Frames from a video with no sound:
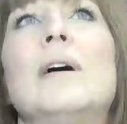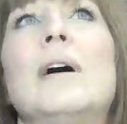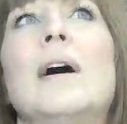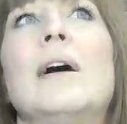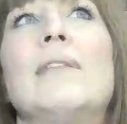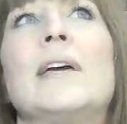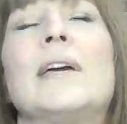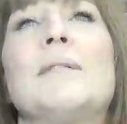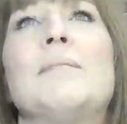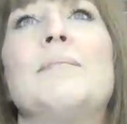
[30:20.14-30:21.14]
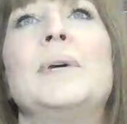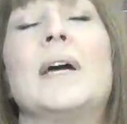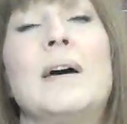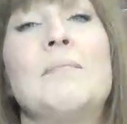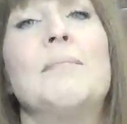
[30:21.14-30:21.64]
how they can
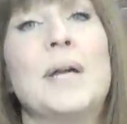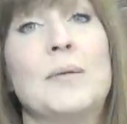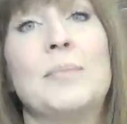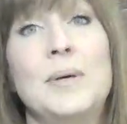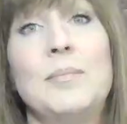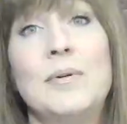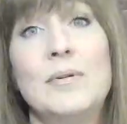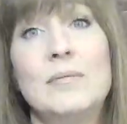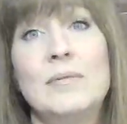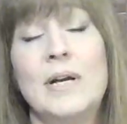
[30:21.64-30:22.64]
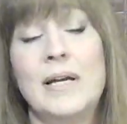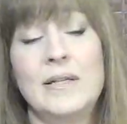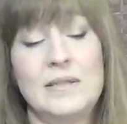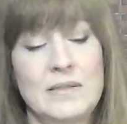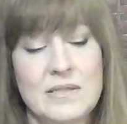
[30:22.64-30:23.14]
become better people,
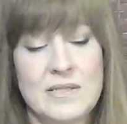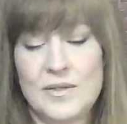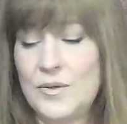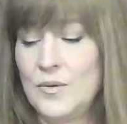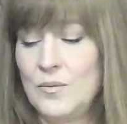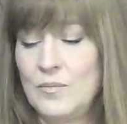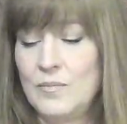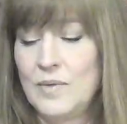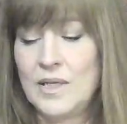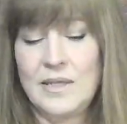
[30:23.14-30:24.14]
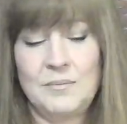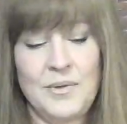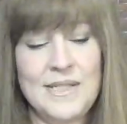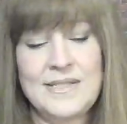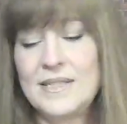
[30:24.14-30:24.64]
right? So, and
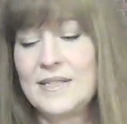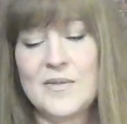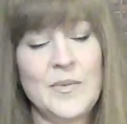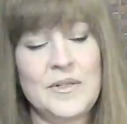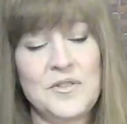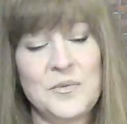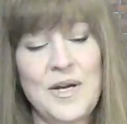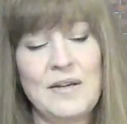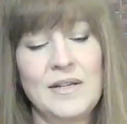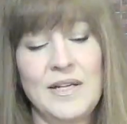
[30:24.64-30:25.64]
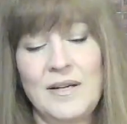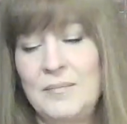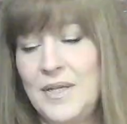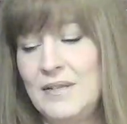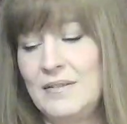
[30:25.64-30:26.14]
embracing spirituality, I
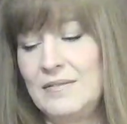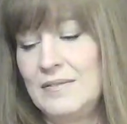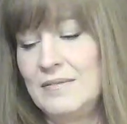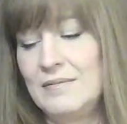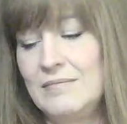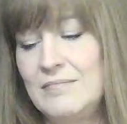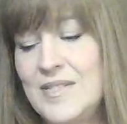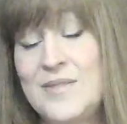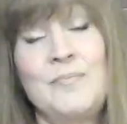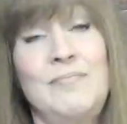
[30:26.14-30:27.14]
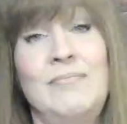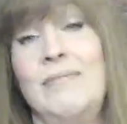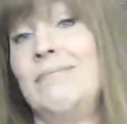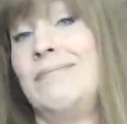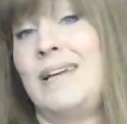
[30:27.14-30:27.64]
mean,
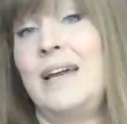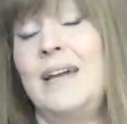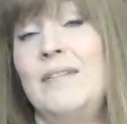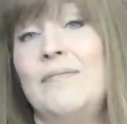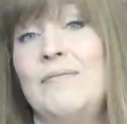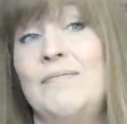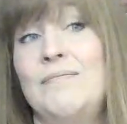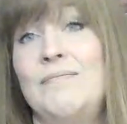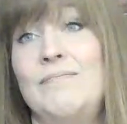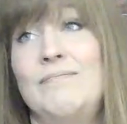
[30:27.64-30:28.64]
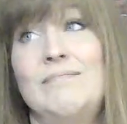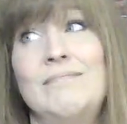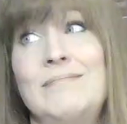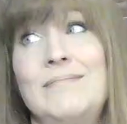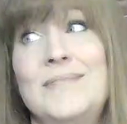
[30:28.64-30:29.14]
hey,
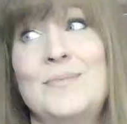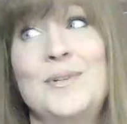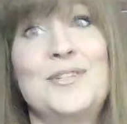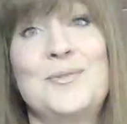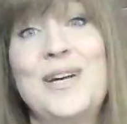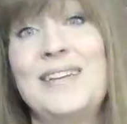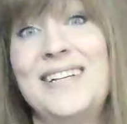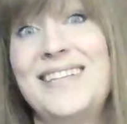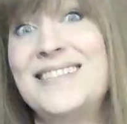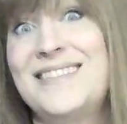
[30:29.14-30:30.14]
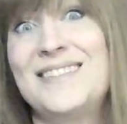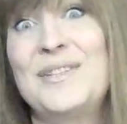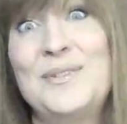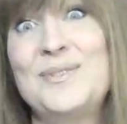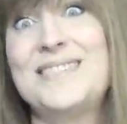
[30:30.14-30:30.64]
spirituality is the
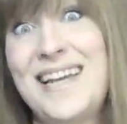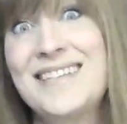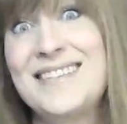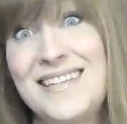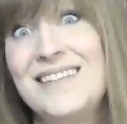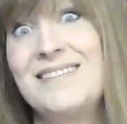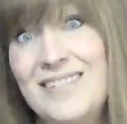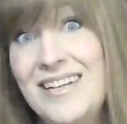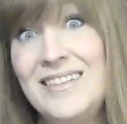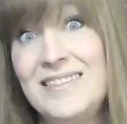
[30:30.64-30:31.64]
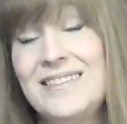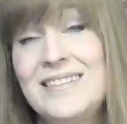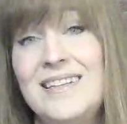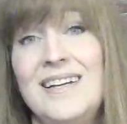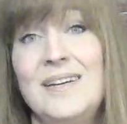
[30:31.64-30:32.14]
new sexy, right?
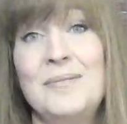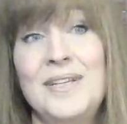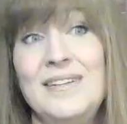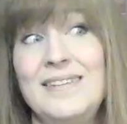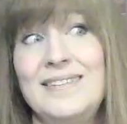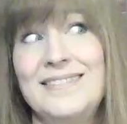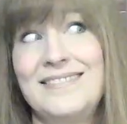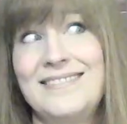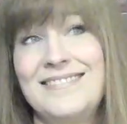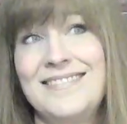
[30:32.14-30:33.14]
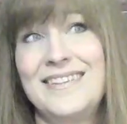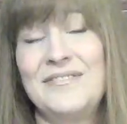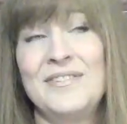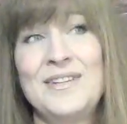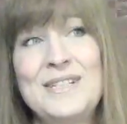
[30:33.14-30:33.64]
I mean,
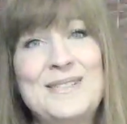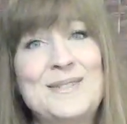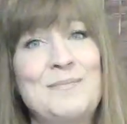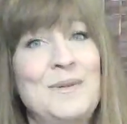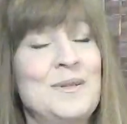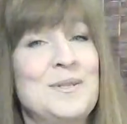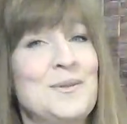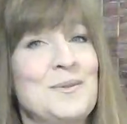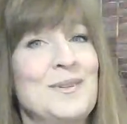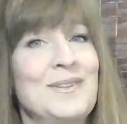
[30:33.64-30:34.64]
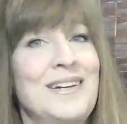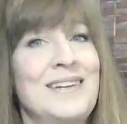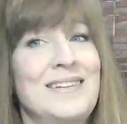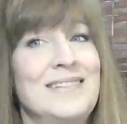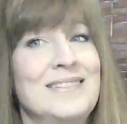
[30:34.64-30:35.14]
if you're not spiritual
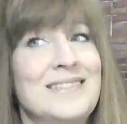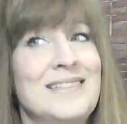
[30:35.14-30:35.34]
and